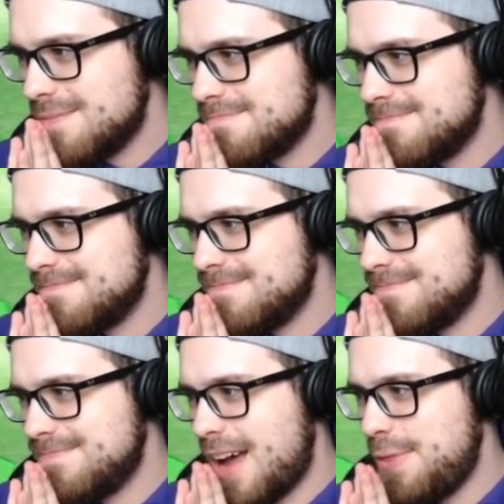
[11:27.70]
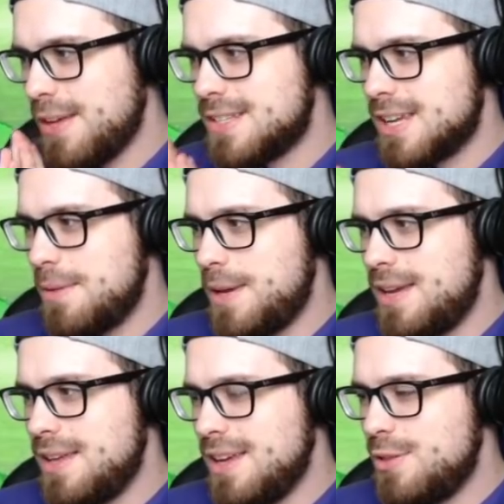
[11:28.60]
I think it's going to
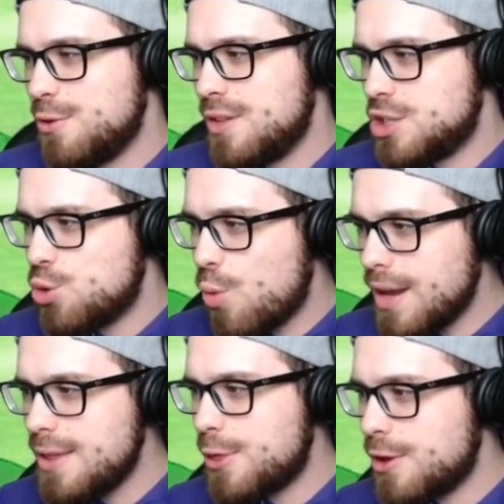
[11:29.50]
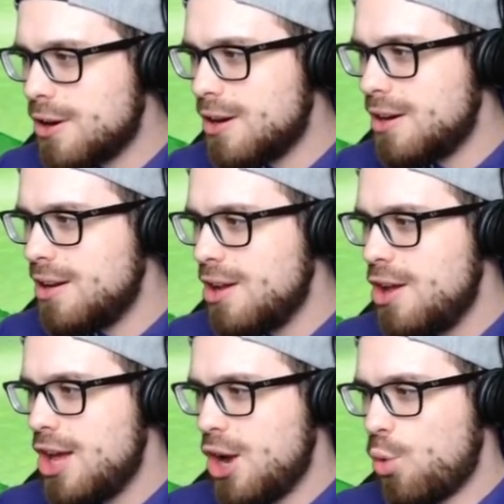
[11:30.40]
be either the 23rd
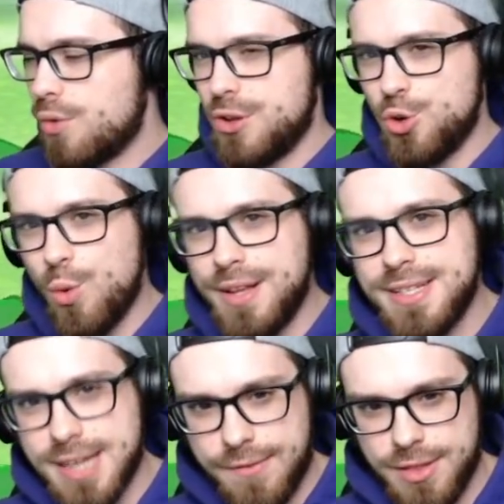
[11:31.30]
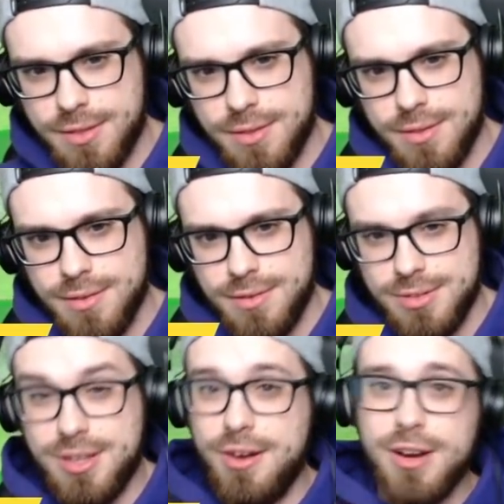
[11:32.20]
or the 27th.
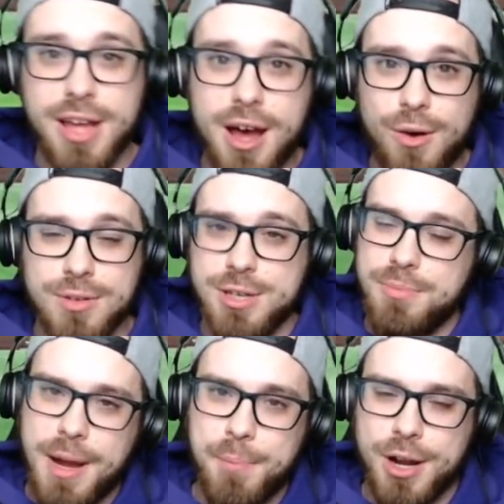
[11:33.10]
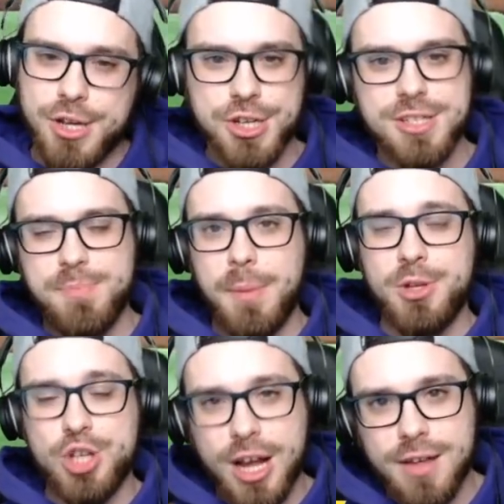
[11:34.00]
So there you go. Some of my predictions. Maybe
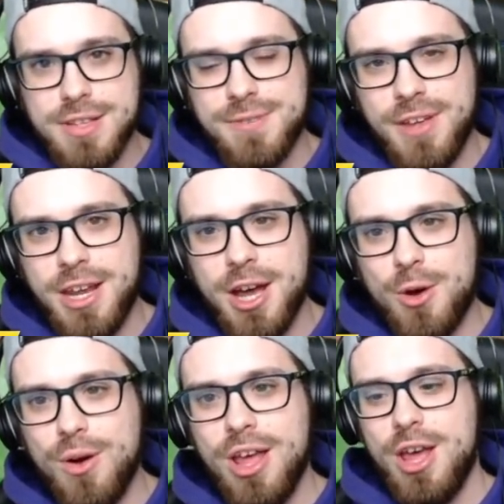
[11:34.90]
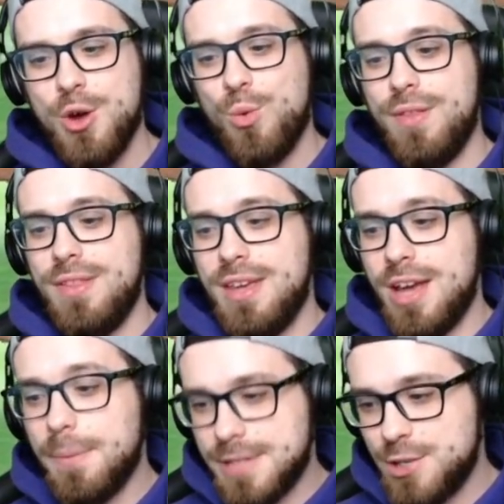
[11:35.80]
check on this video when the
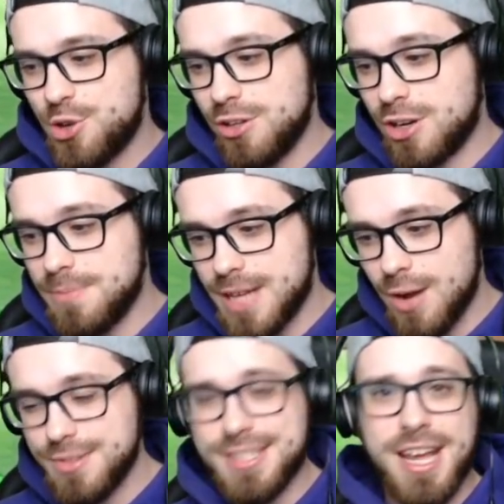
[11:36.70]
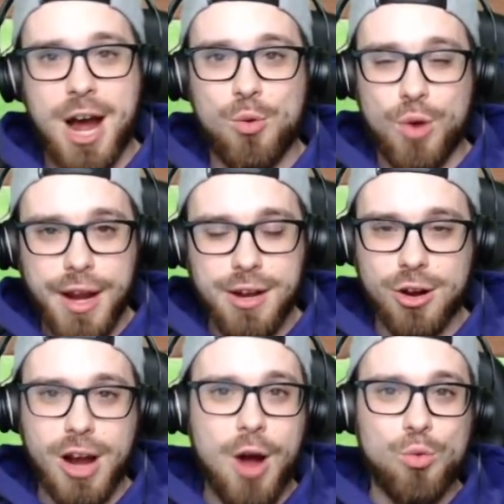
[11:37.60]
update trailer comes out and see how right
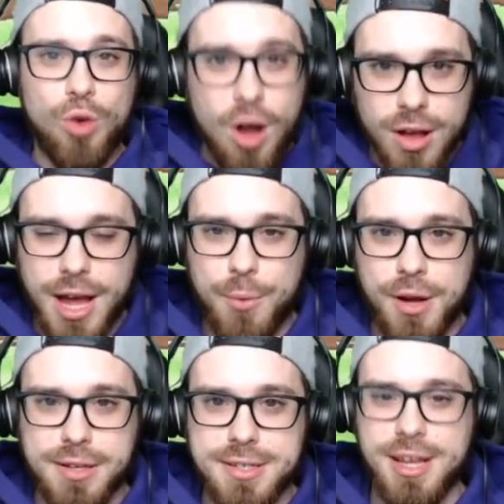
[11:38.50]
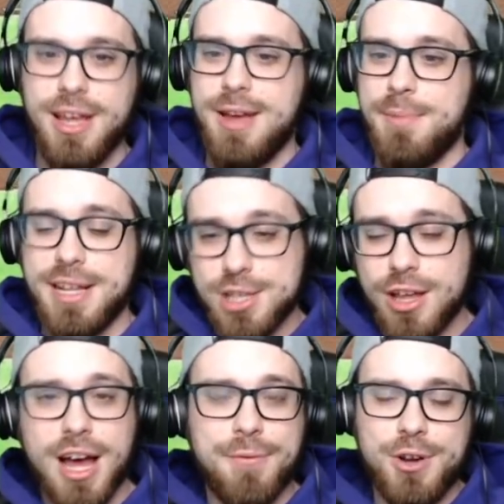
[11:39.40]
or how wrong I was. But that's all
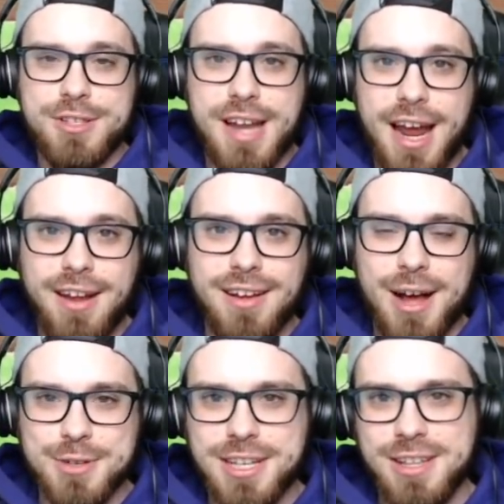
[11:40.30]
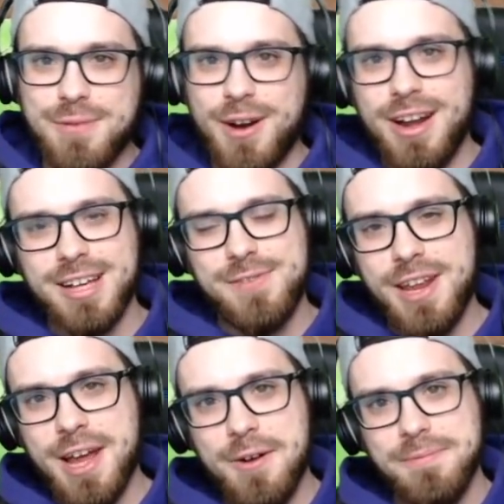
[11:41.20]
I got for you today. I'll see you in the very next
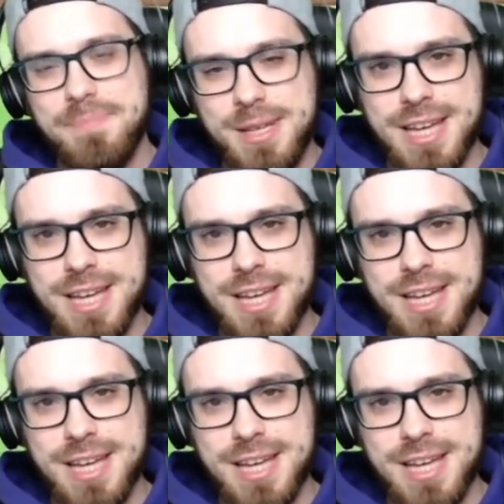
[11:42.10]
video. Peace